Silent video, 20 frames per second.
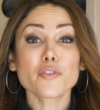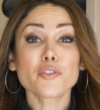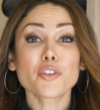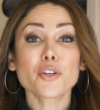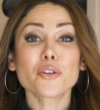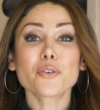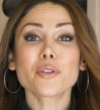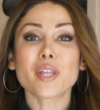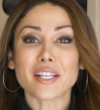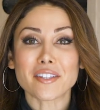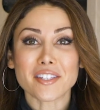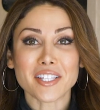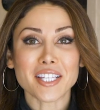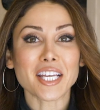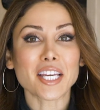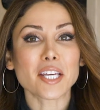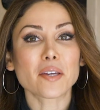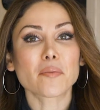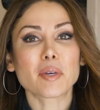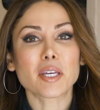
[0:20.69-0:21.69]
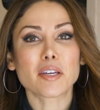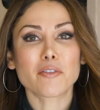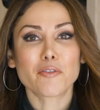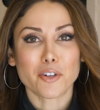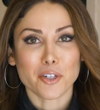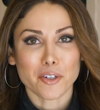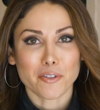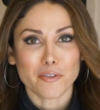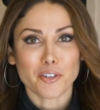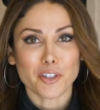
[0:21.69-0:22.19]
of you that's seeing me
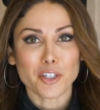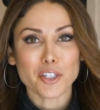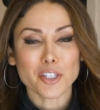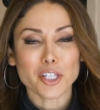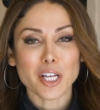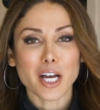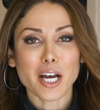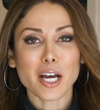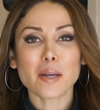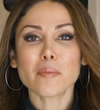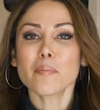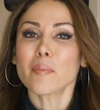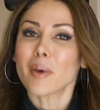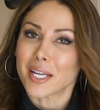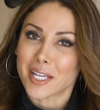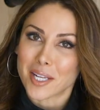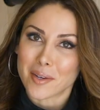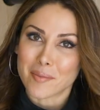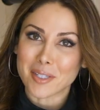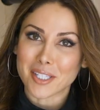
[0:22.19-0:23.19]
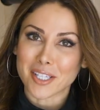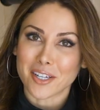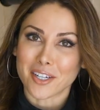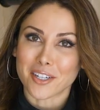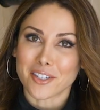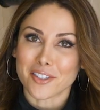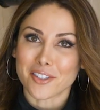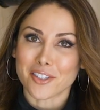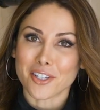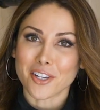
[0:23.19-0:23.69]
for the first time, my name is
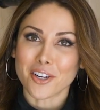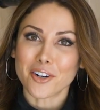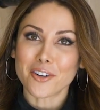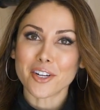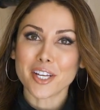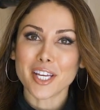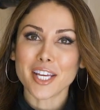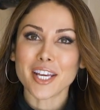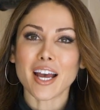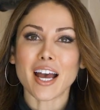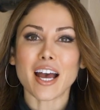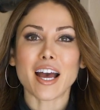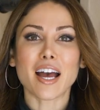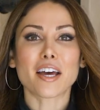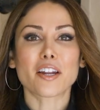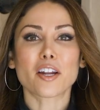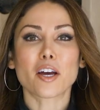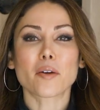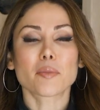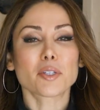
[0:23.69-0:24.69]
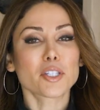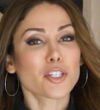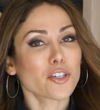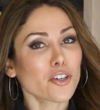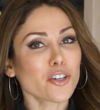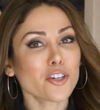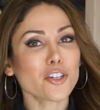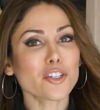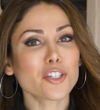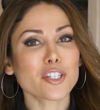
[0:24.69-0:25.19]
Aida Ziari and I'm
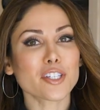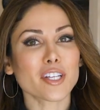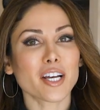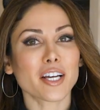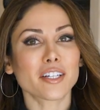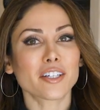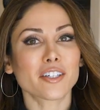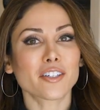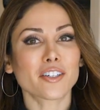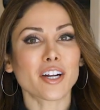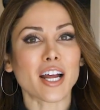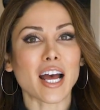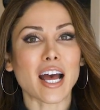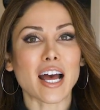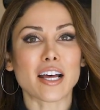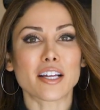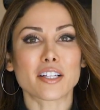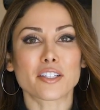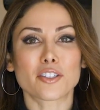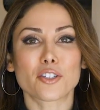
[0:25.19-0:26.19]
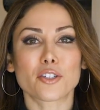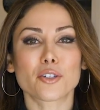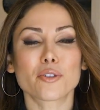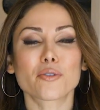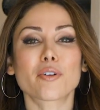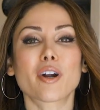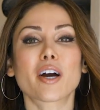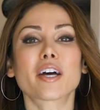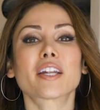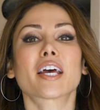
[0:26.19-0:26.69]
interior designer and
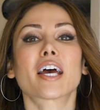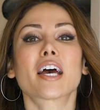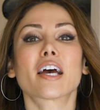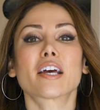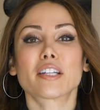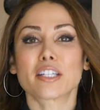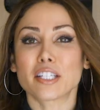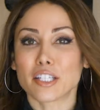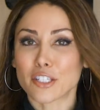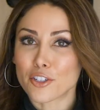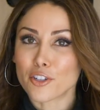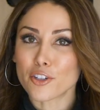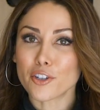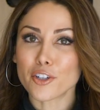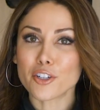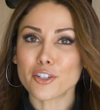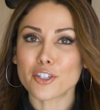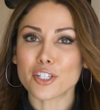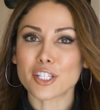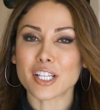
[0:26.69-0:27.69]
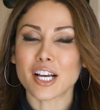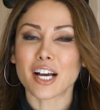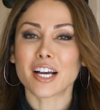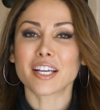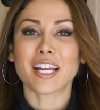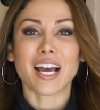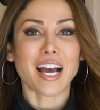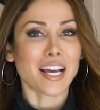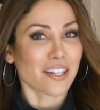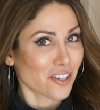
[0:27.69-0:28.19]
do run an interior
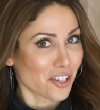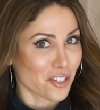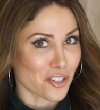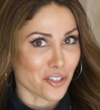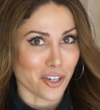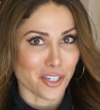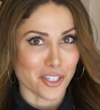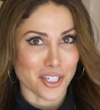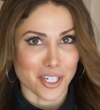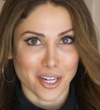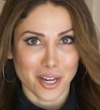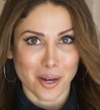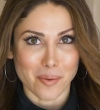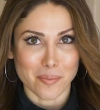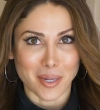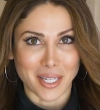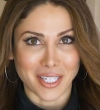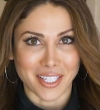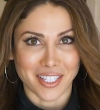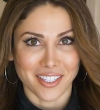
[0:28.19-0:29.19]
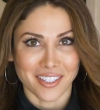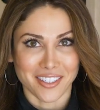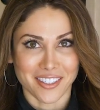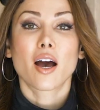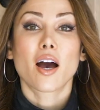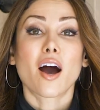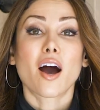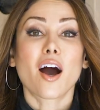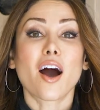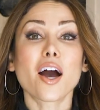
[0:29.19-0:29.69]
design and construction company.
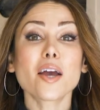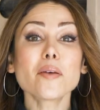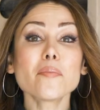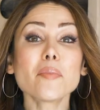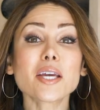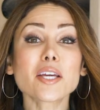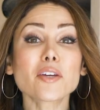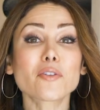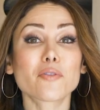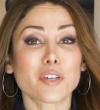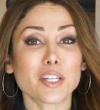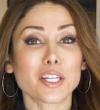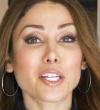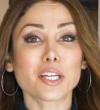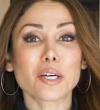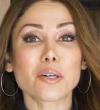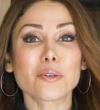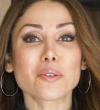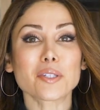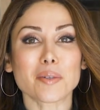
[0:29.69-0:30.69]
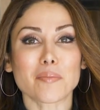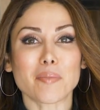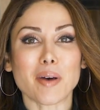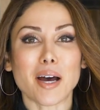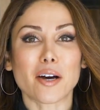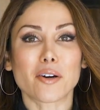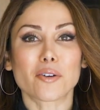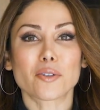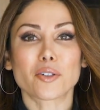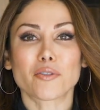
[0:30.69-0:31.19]
I make videos
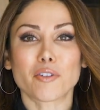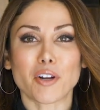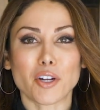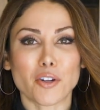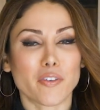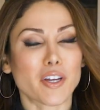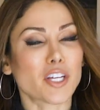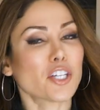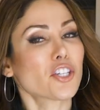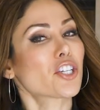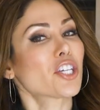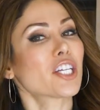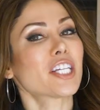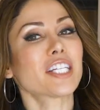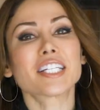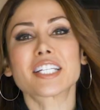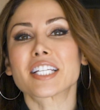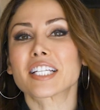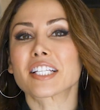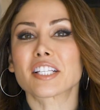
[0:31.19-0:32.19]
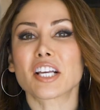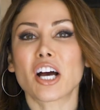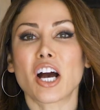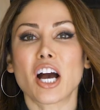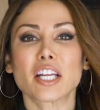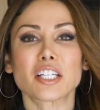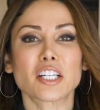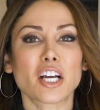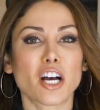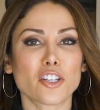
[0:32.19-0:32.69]
about renovation,
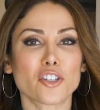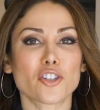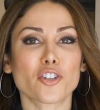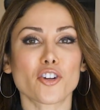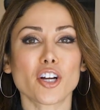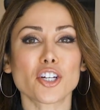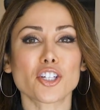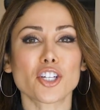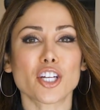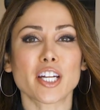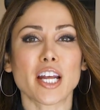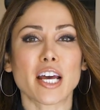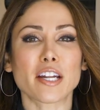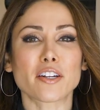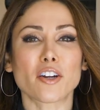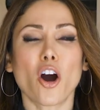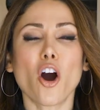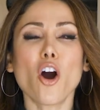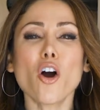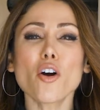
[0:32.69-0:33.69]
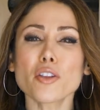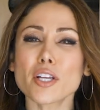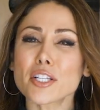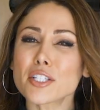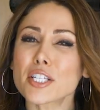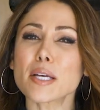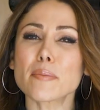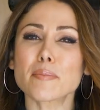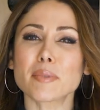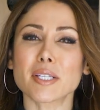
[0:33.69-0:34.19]
design, construction, and all the
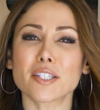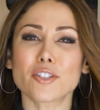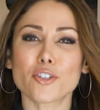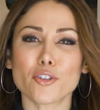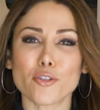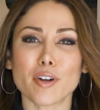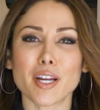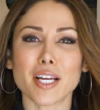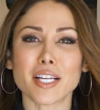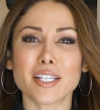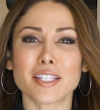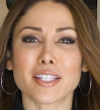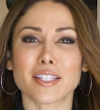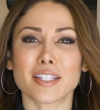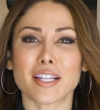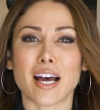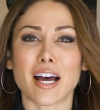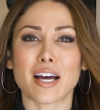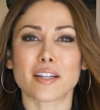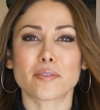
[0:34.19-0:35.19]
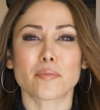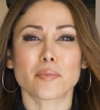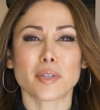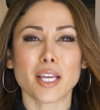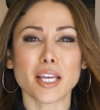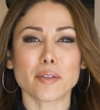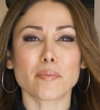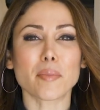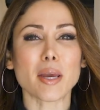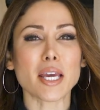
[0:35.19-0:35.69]
tips and tricks that
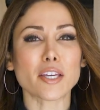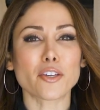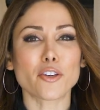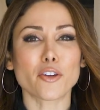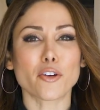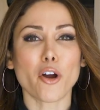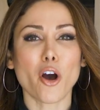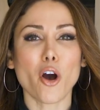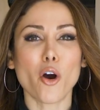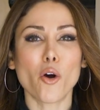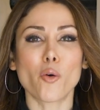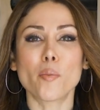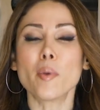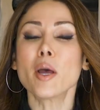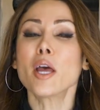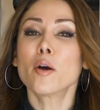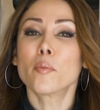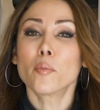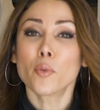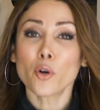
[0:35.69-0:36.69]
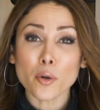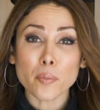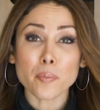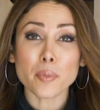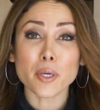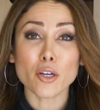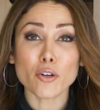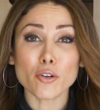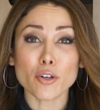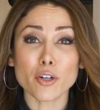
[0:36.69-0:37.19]
can make your home more
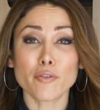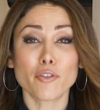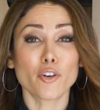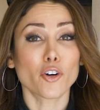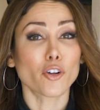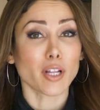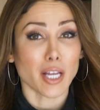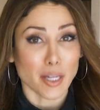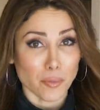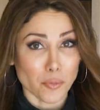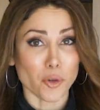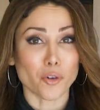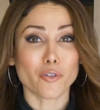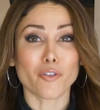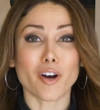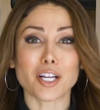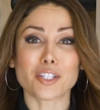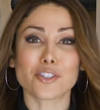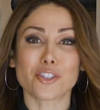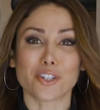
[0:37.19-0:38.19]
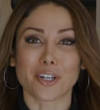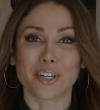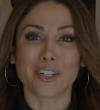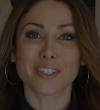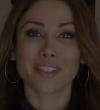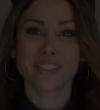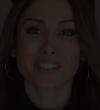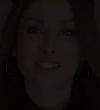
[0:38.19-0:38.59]
beautiful and more functional.